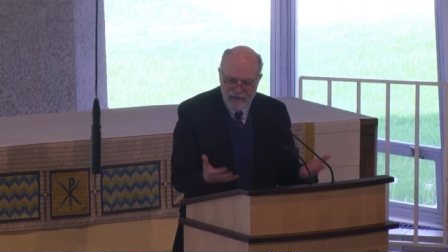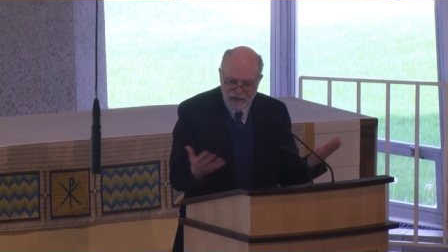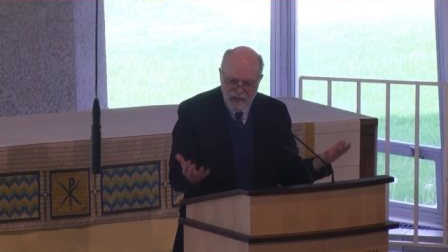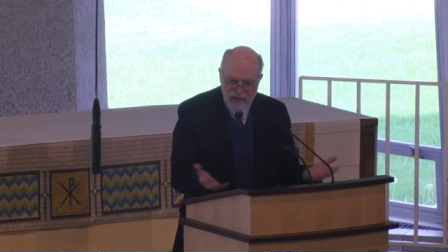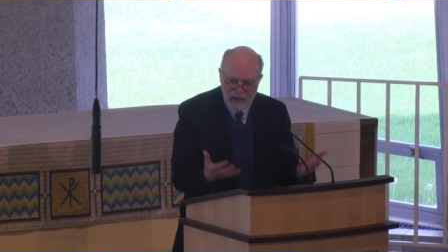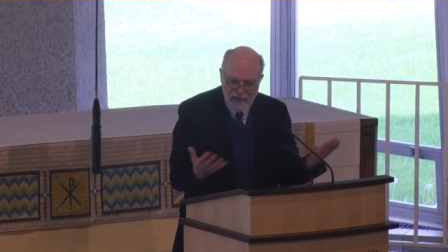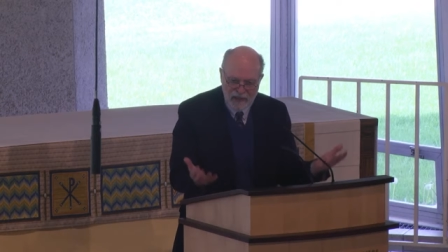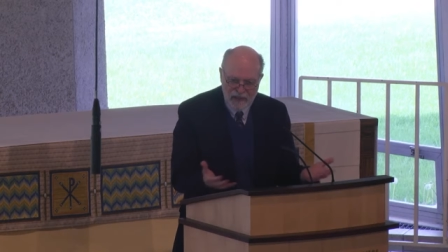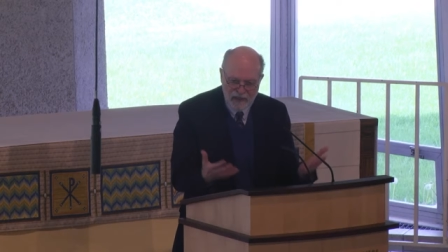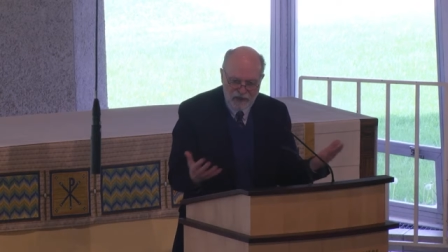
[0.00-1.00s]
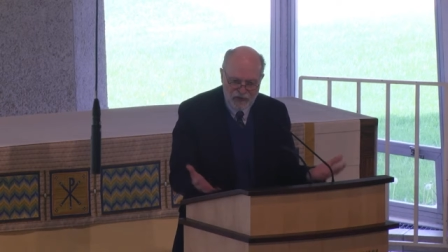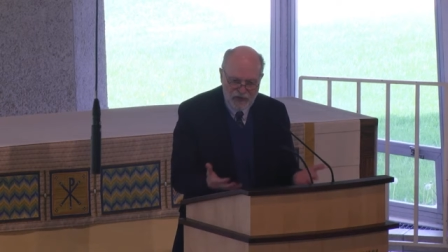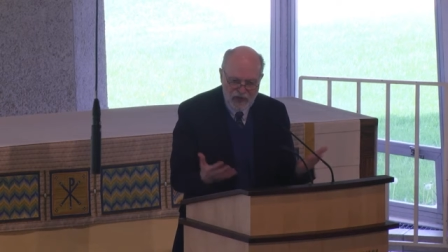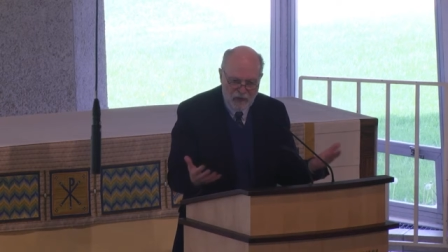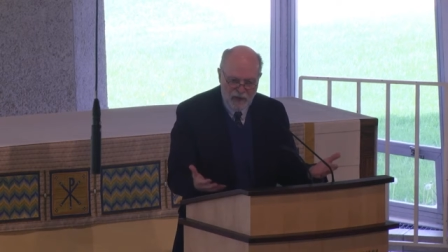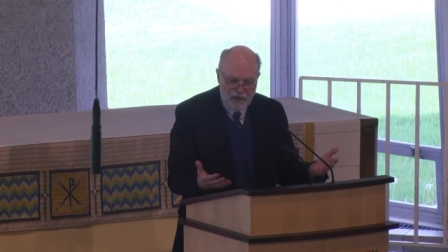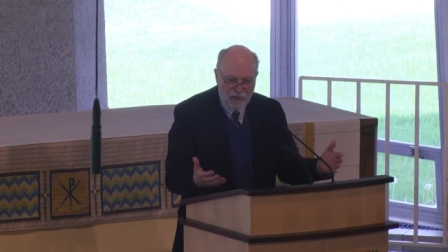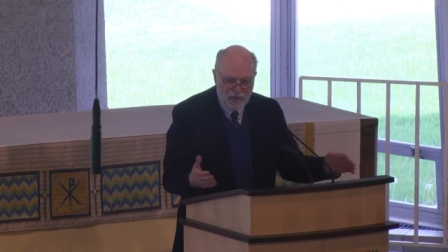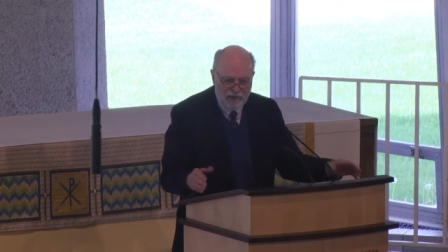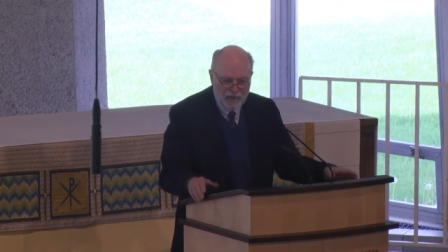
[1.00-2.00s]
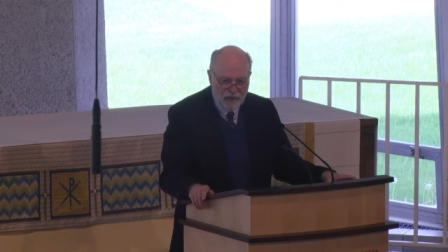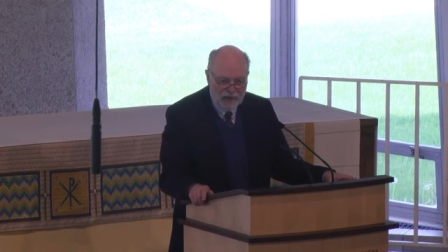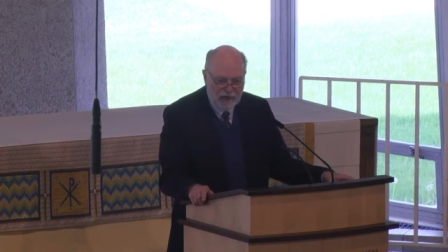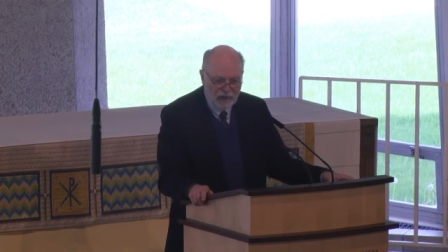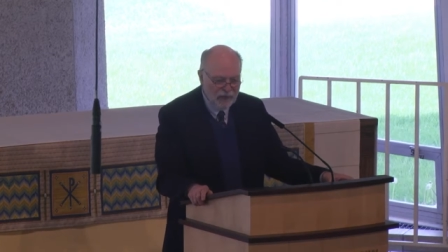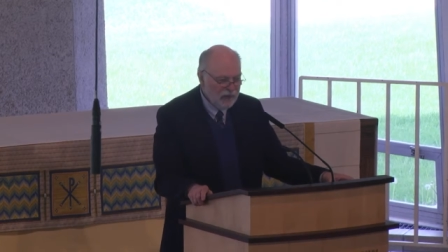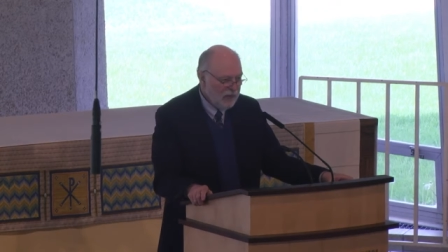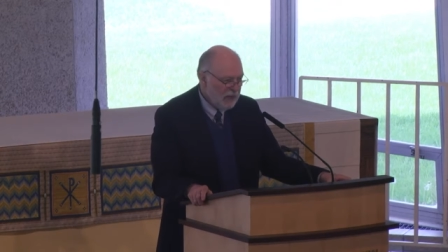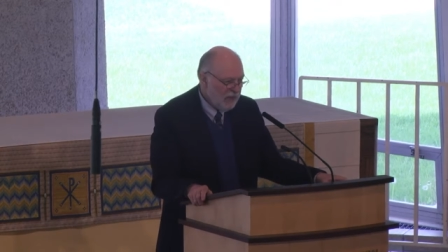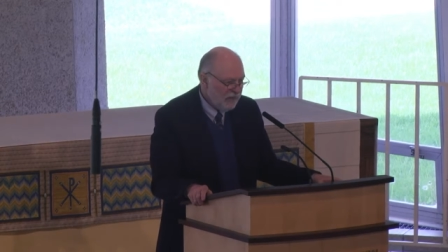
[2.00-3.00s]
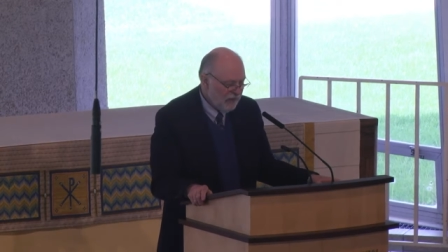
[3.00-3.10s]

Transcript: in, in the city with a river running through it and